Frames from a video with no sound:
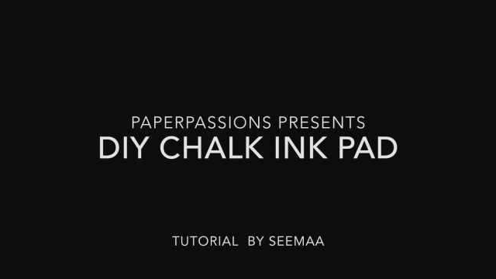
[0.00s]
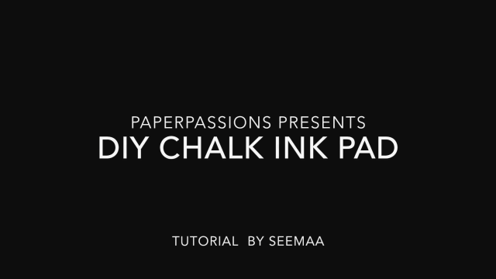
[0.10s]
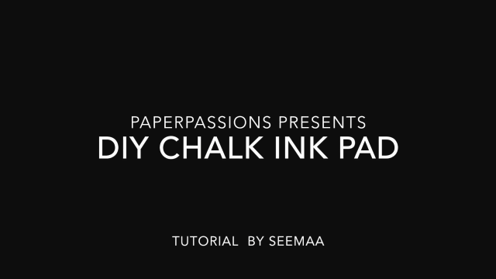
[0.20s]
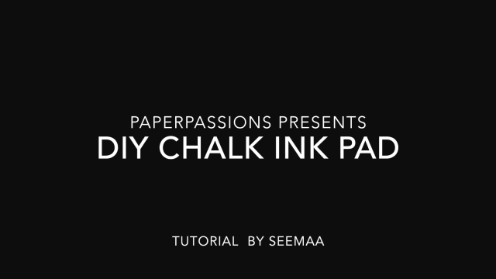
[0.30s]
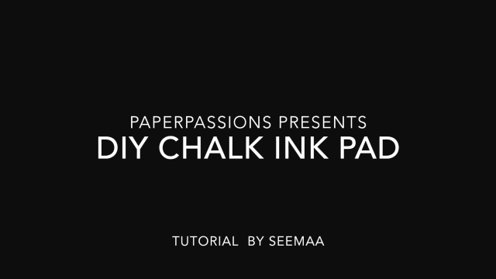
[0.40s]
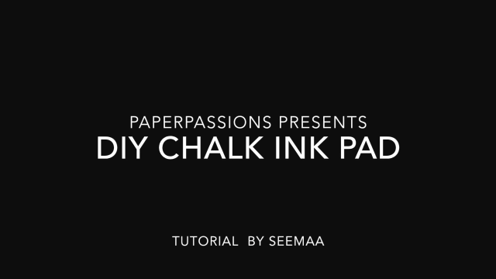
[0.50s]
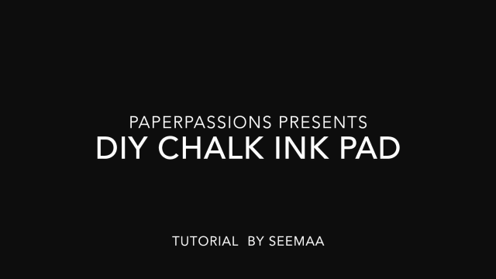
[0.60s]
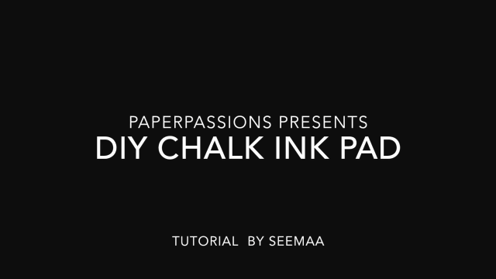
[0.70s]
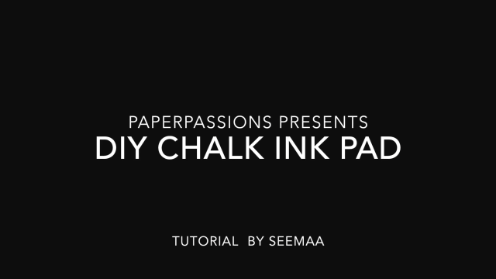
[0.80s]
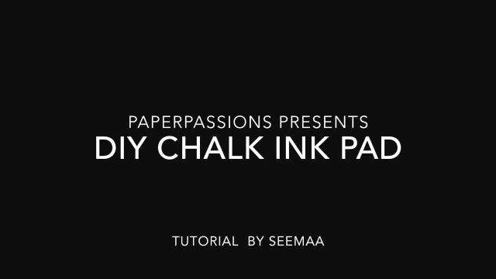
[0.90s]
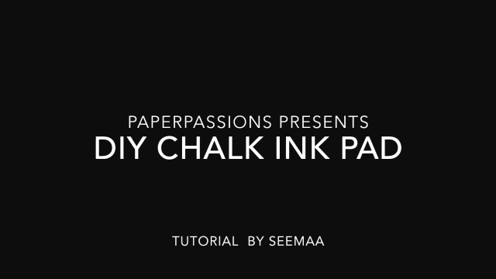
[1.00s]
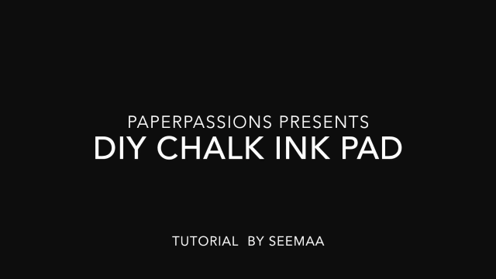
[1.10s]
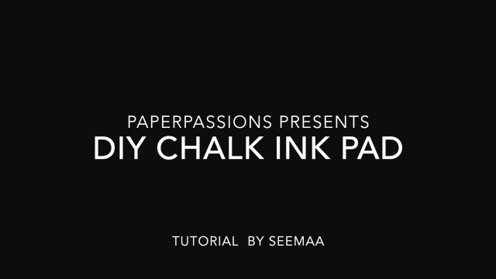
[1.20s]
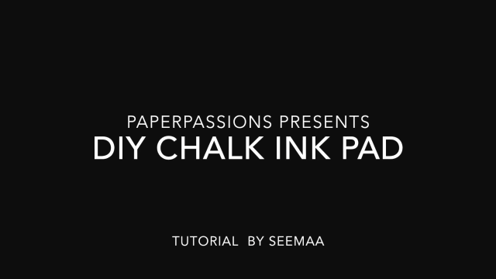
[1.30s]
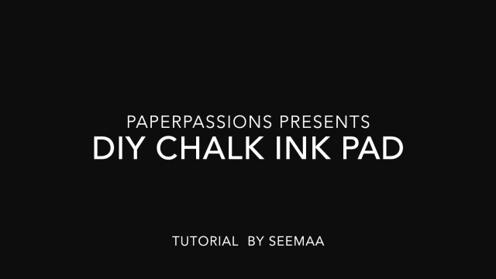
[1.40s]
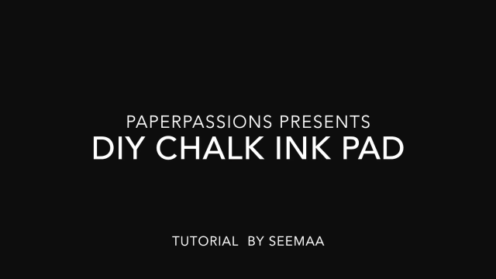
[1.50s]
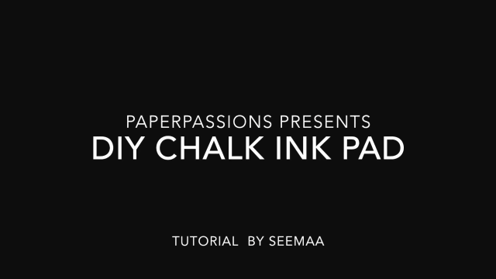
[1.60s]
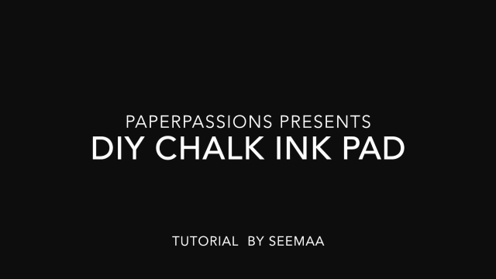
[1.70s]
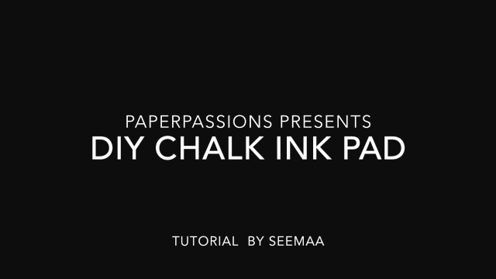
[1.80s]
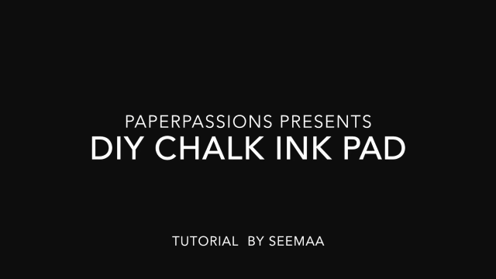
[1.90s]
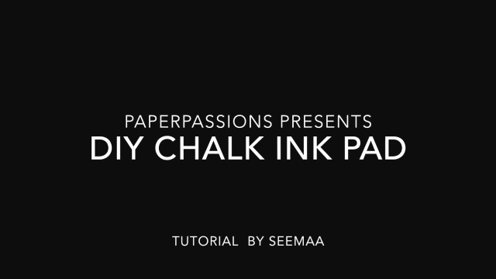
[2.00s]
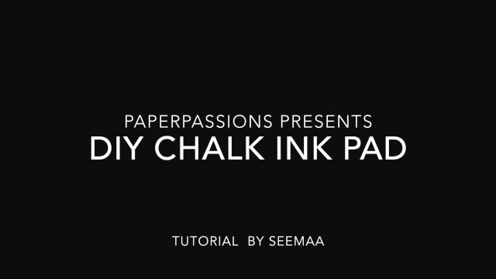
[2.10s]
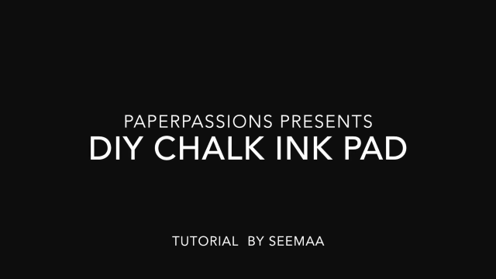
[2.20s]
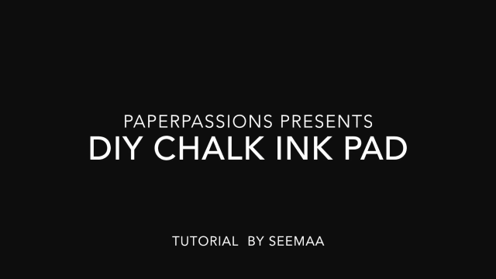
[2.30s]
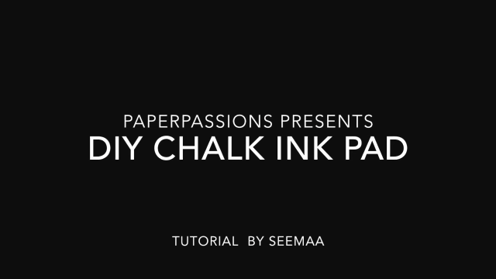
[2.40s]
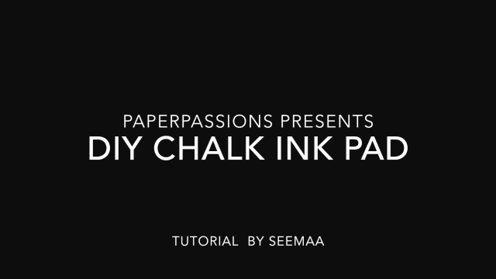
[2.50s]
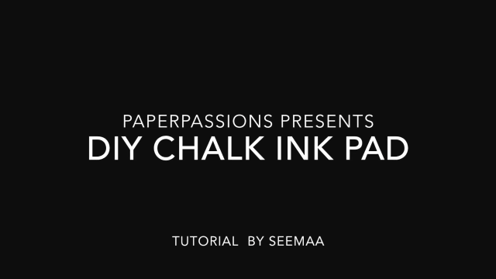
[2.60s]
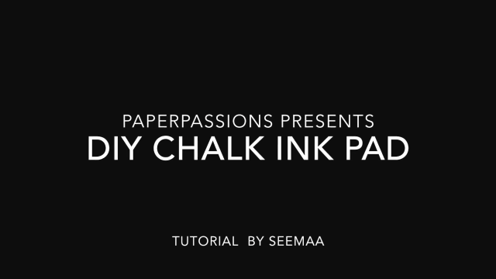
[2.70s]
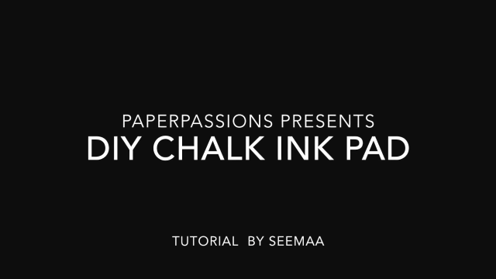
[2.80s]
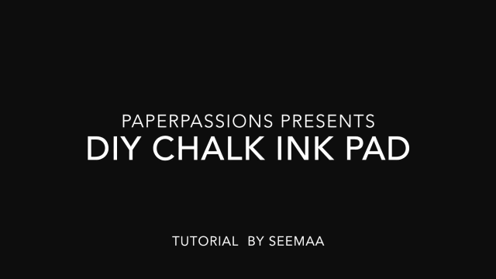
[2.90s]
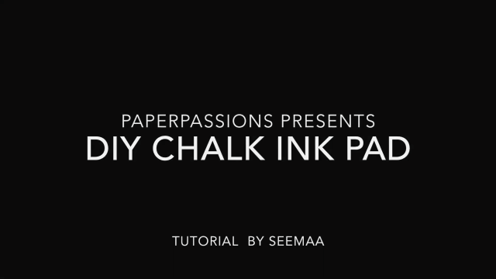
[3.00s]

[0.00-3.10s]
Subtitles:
(no speaker visible)